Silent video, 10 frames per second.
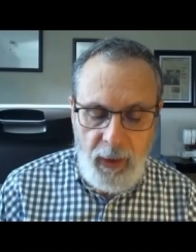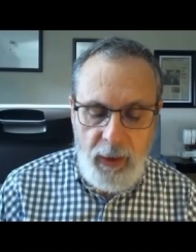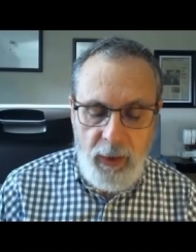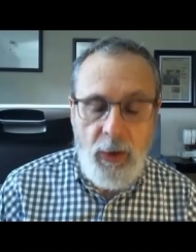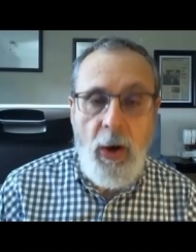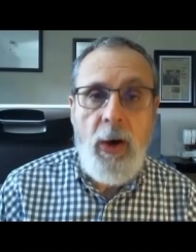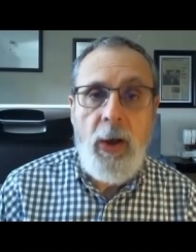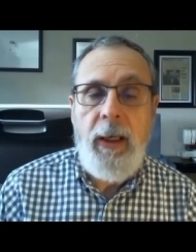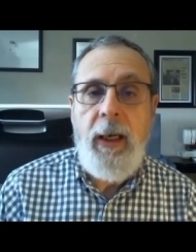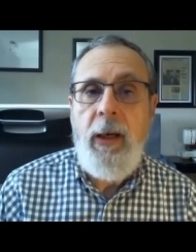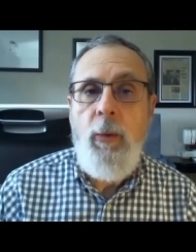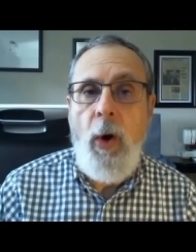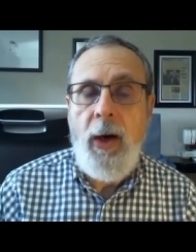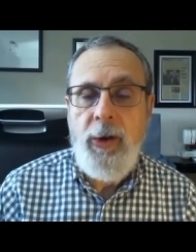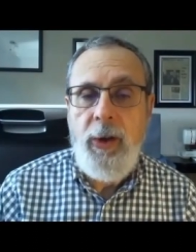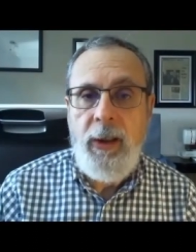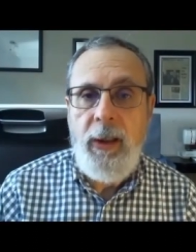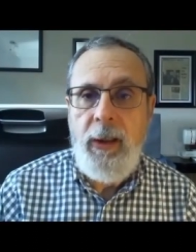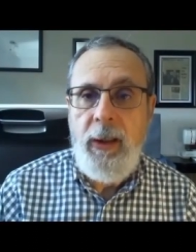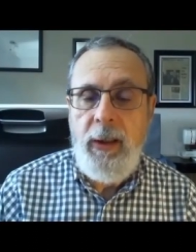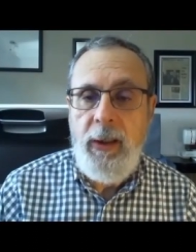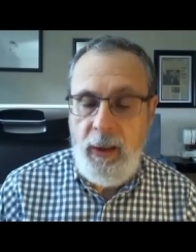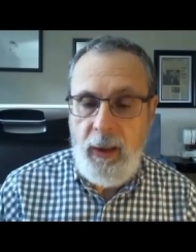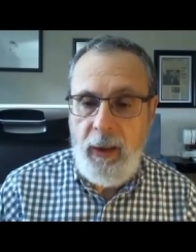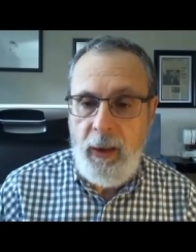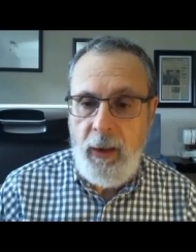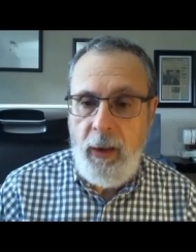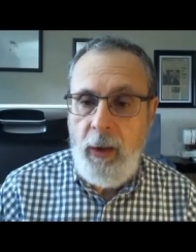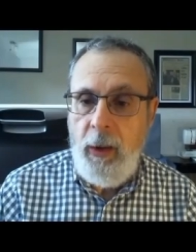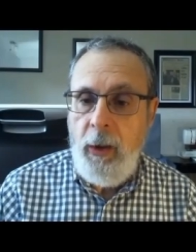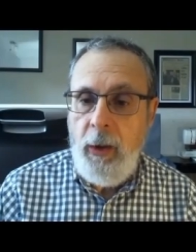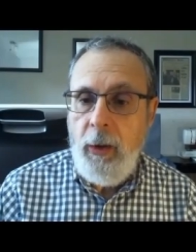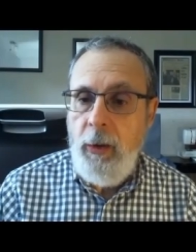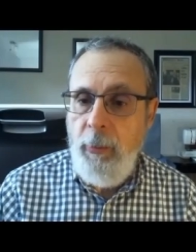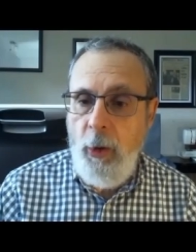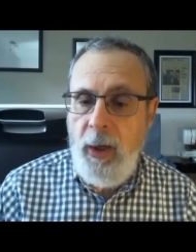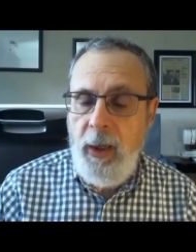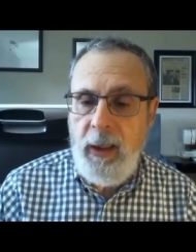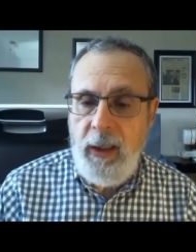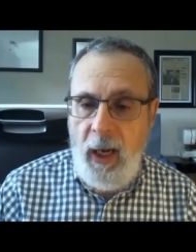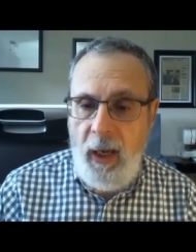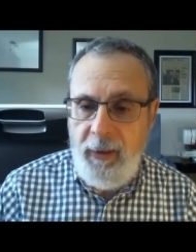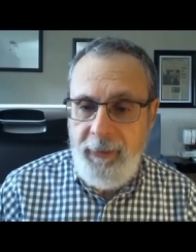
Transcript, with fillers: He's currently in Washington, D C. Good morning, Nidal.